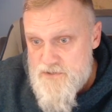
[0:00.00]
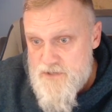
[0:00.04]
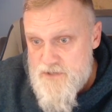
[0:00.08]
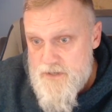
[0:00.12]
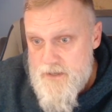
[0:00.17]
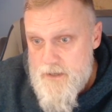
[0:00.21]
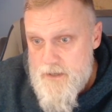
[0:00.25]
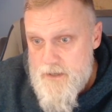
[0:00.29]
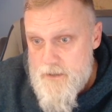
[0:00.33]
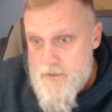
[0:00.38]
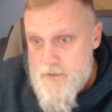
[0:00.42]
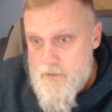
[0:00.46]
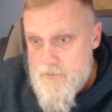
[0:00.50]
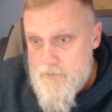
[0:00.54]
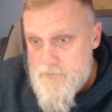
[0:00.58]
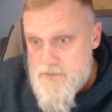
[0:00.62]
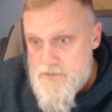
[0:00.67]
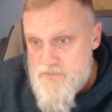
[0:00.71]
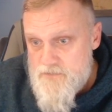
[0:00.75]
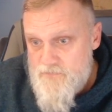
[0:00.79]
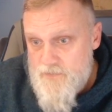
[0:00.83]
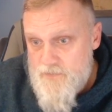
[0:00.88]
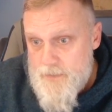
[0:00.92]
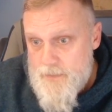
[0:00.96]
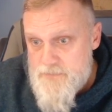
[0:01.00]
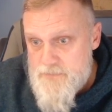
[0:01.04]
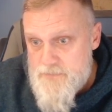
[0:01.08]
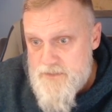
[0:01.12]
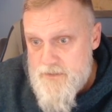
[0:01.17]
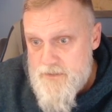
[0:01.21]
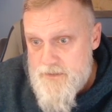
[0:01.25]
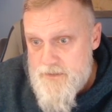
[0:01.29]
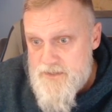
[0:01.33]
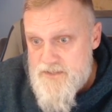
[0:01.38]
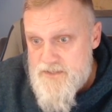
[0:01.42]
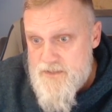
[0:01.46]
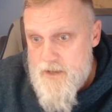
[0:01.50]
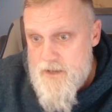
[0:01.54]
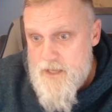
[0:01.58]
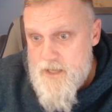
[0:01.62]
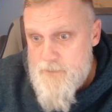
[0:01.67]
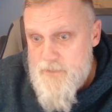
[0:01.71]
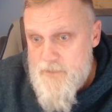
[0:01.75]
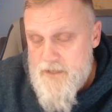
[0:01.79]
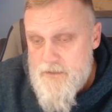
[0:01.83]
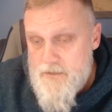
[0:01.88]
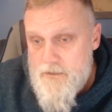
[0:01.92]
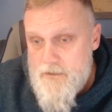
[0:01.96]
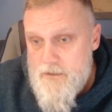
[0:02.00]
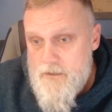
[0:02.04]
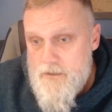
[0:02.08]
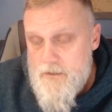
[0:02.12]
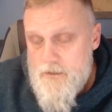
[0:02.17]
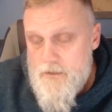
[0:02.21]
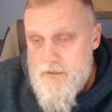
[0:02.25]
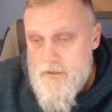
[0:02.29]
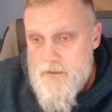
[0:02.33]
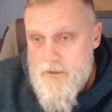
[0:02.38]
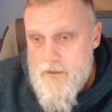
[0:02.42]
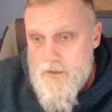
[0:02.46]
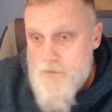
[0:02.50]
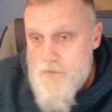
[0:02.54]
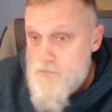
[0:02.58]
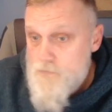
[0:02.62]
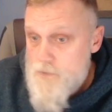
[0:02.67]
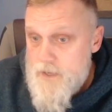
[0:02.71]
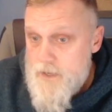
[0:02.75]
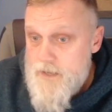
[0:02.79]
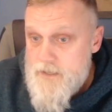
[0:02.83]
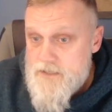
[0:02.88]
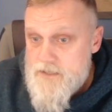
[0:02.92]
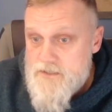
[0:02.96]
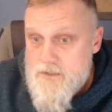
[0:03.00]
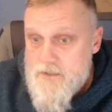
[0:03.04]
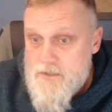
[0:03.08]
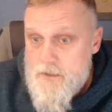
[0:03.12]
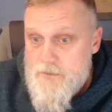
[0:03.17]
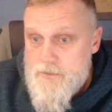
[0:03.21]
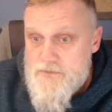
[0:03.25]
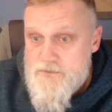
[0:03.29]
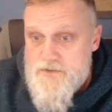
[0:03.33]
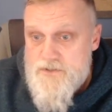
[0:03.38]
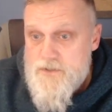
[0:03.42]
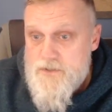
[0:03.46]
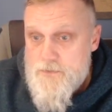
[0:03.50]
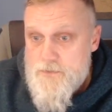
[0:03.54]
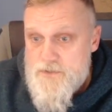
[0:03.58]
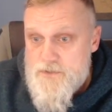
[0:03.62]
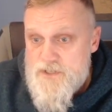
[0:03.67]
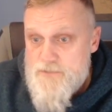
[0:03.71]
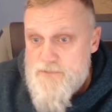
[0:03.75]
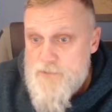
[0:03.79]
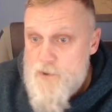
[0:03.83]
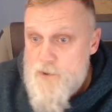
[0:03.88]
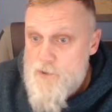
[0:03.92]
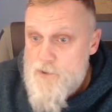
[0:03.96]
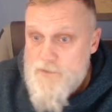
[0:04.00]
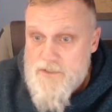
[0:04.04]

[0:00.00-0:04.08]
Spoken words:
here on flames on either side of me, great as long as there's no smoke.